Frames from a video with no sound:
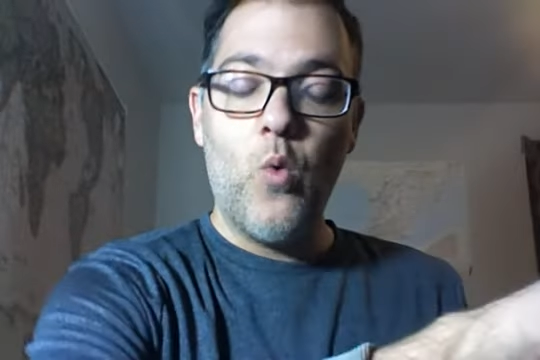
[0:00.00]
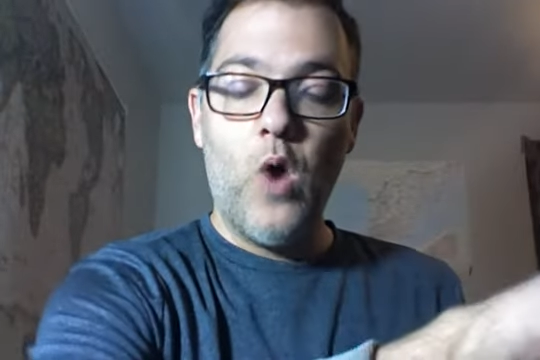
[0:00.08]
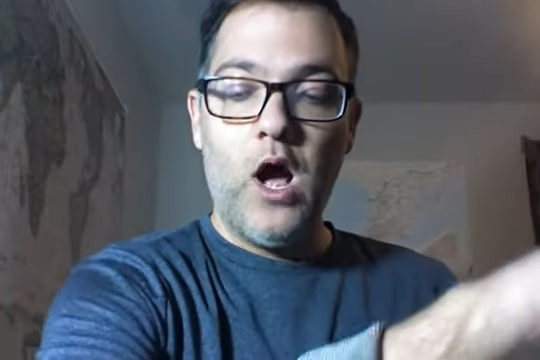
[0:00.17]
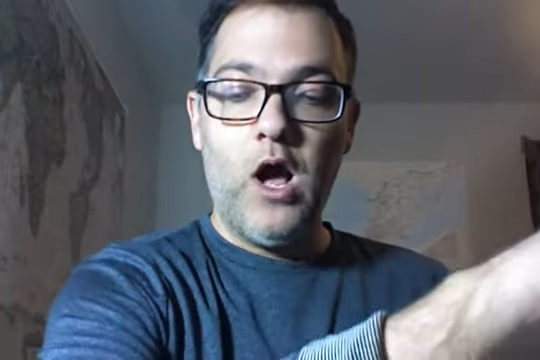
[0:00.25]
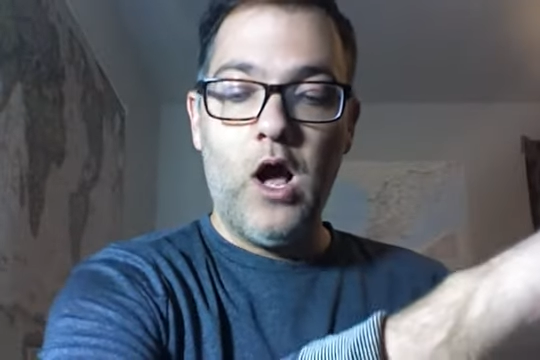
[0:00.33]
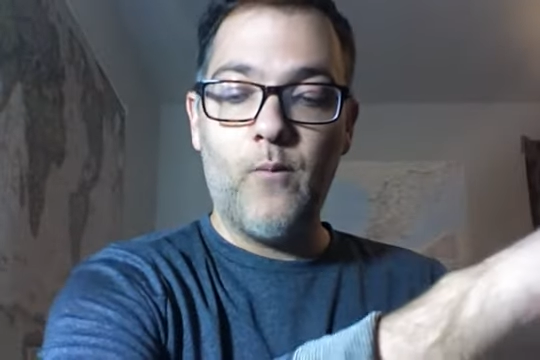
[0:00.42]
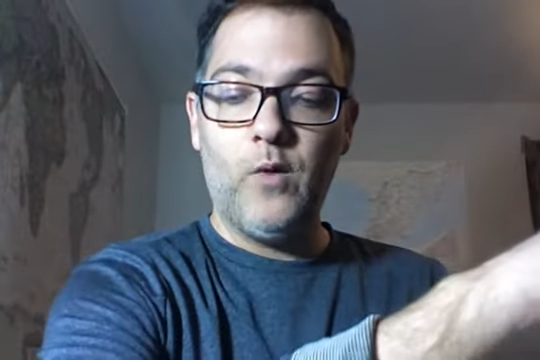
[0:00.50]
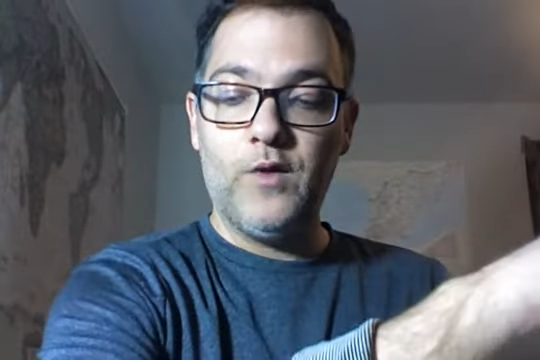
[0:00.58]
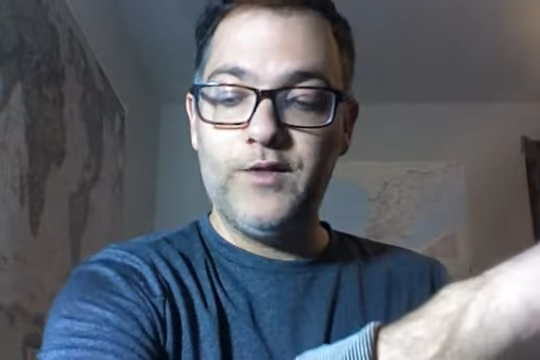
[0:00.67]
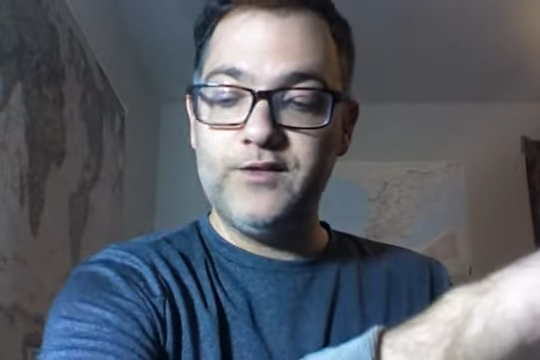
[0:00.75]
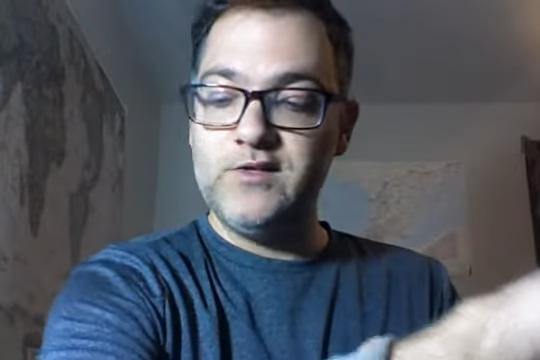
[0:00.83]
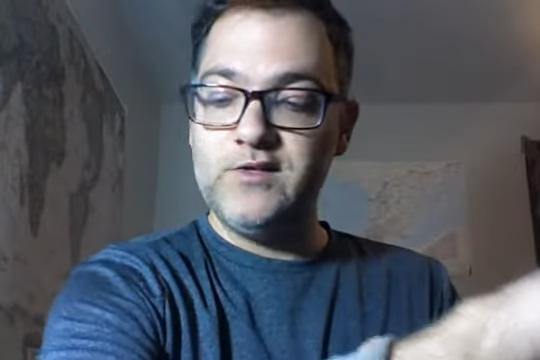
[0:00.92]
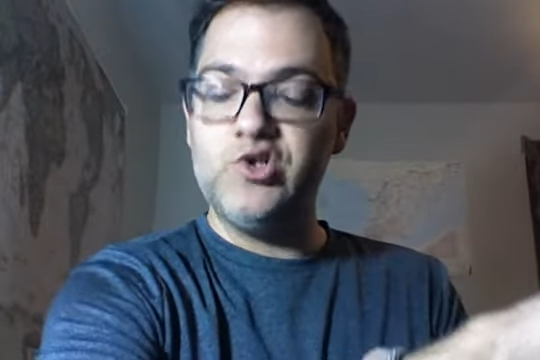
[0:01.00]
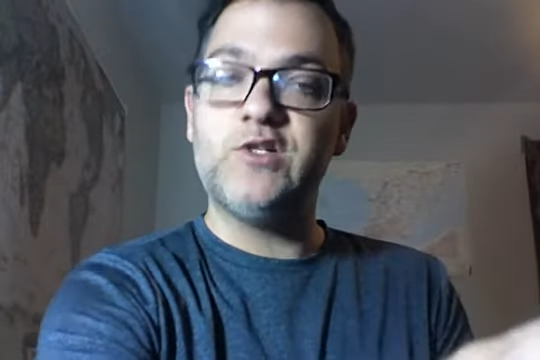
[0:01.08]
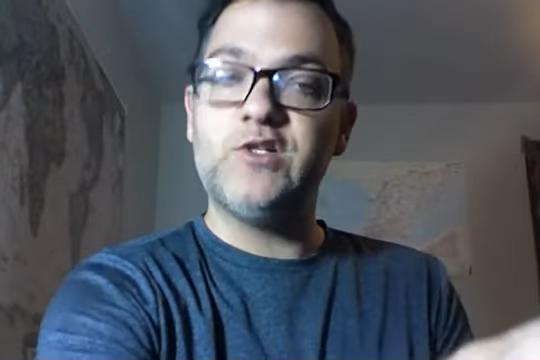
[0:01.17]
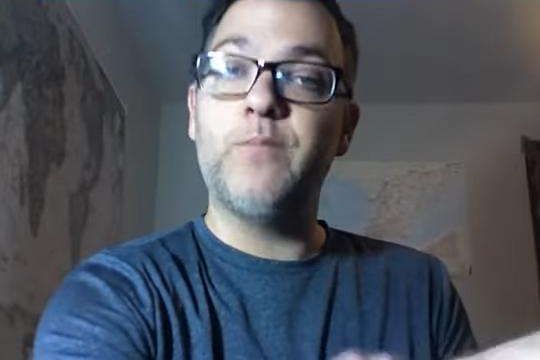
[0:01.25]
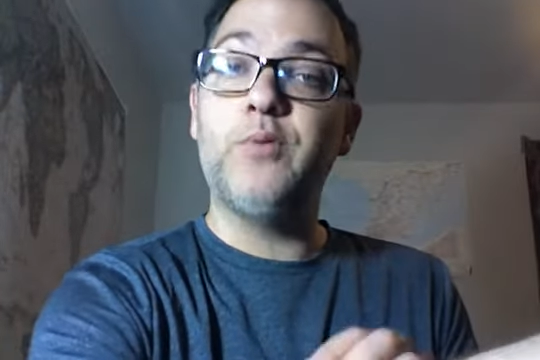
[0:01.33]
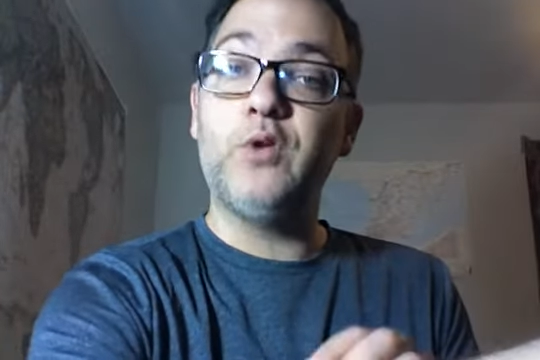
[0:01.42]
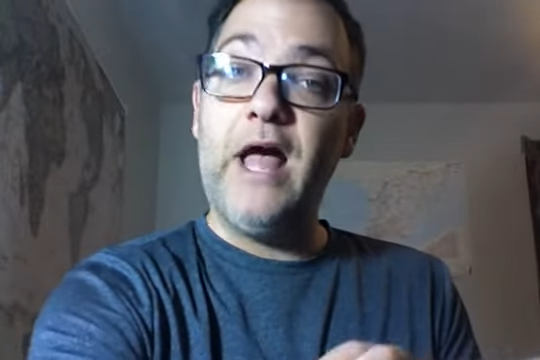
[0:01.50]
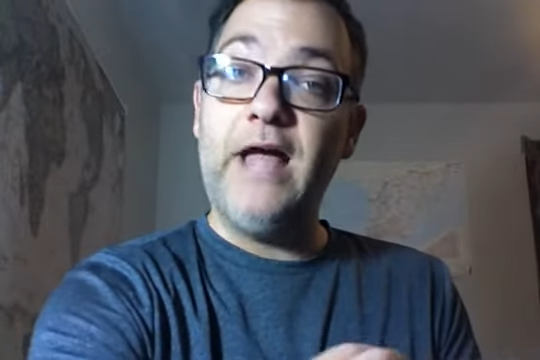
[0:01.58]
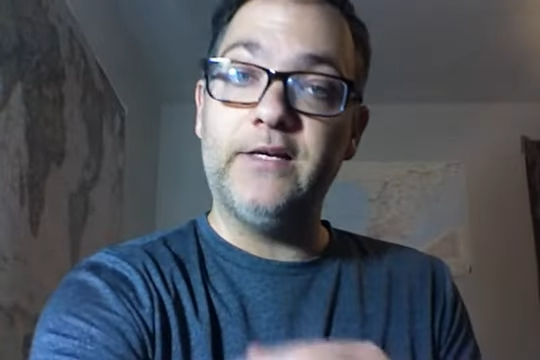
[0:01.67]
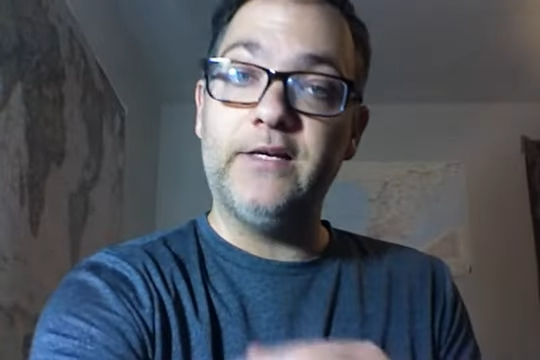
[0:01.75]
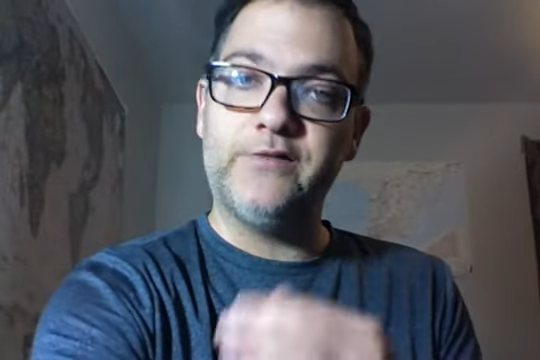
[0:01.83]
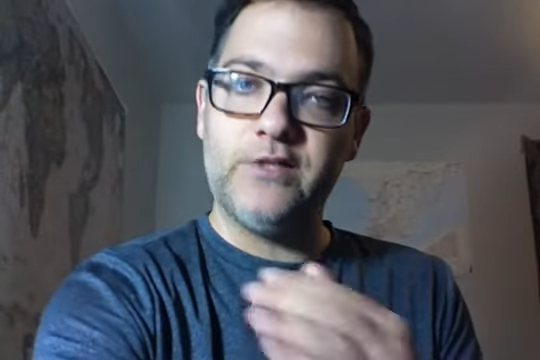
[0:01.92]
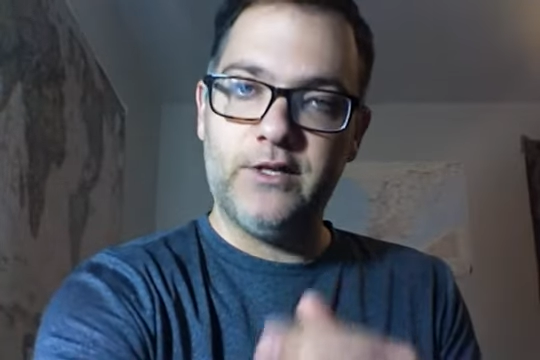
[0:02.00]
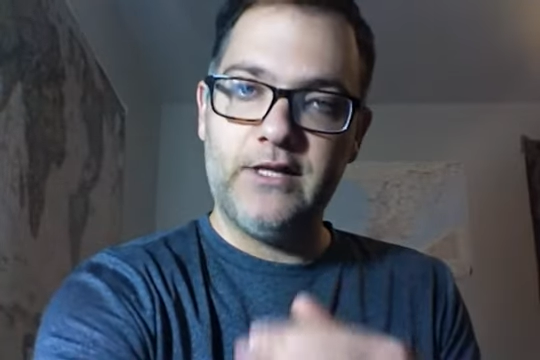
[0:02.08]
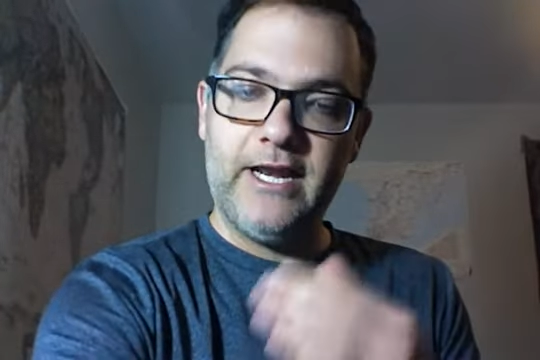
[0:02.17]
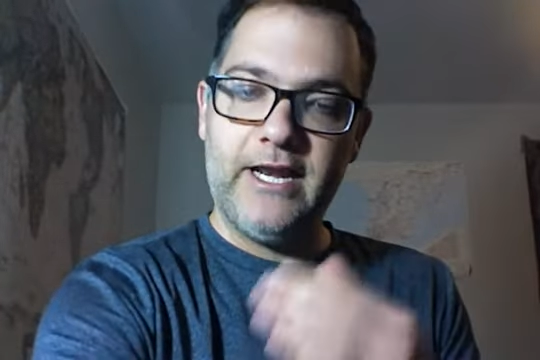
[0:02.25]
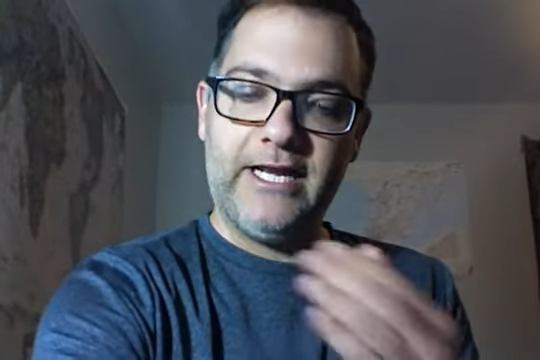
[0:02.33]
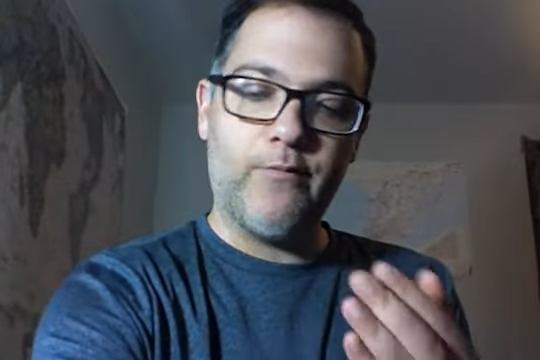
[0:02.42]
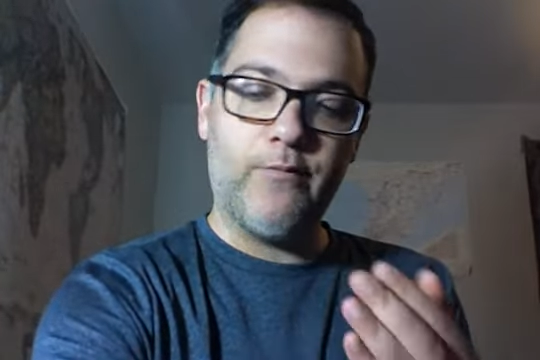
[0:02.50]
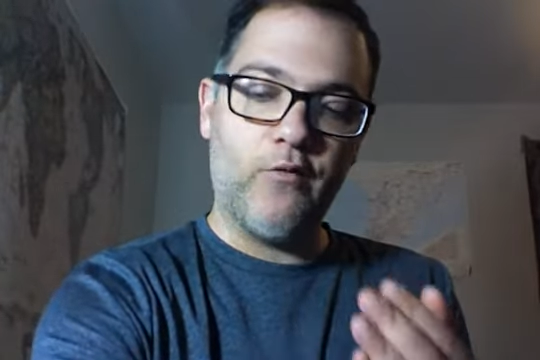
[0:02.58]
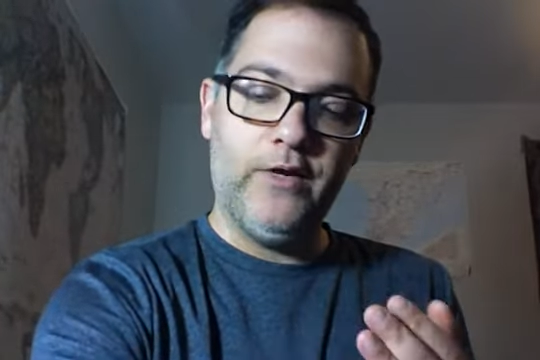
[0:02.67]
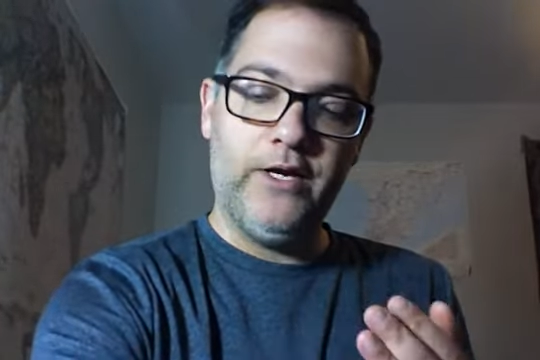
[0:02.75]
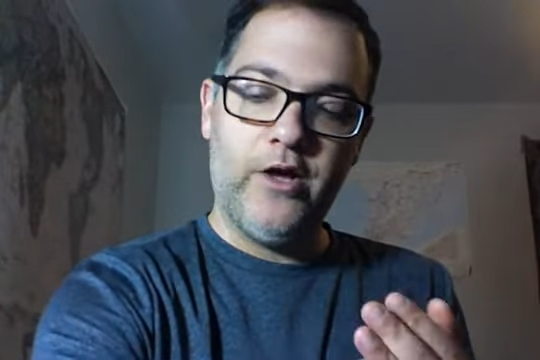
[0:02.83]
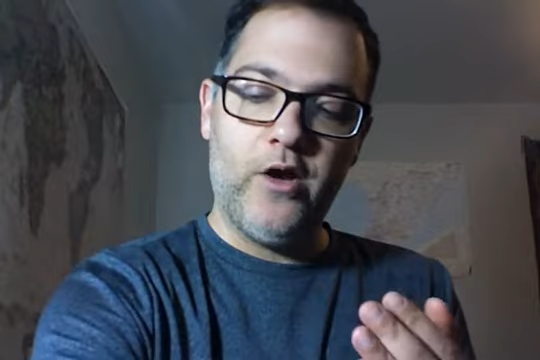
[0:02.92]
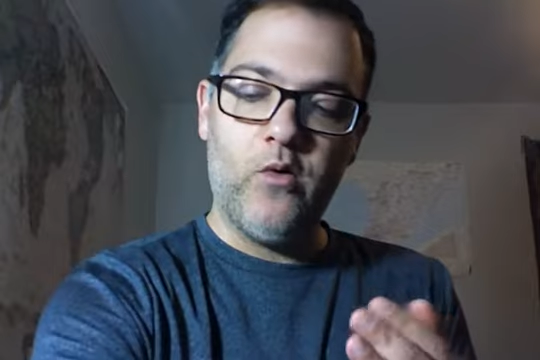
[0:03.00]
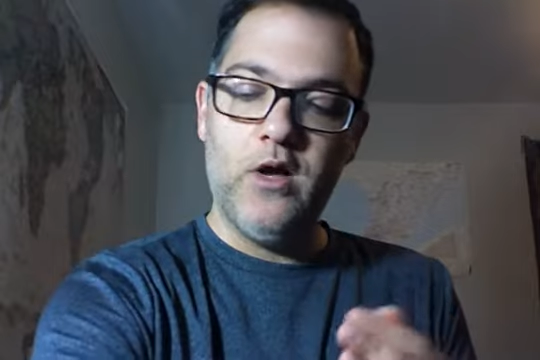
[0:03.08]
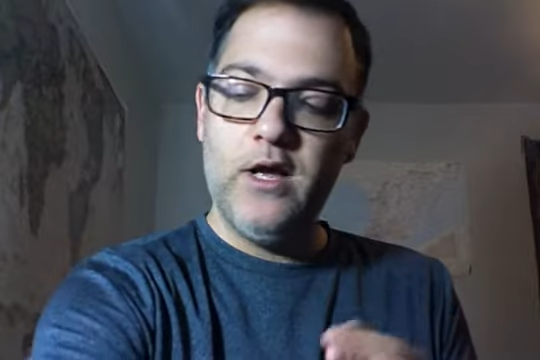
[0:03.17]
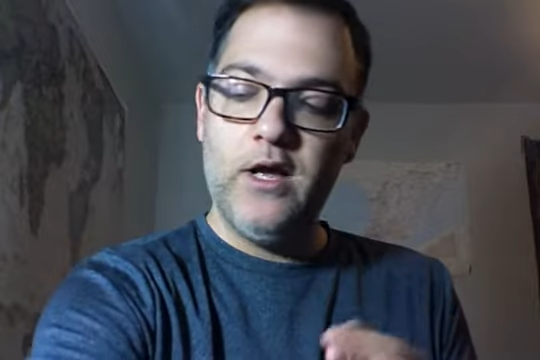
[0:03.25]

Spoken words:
where this isn't just a blend of synthetic and merino.